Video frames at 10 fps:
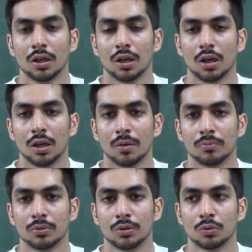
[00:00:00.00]

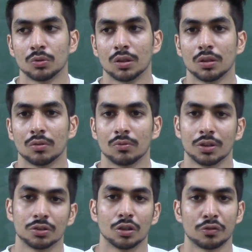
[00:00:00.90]
to the
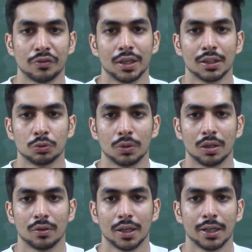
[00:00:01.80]
research field as
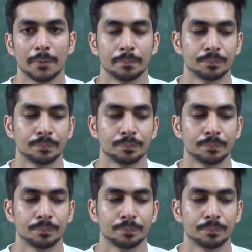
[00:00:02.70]
well, right?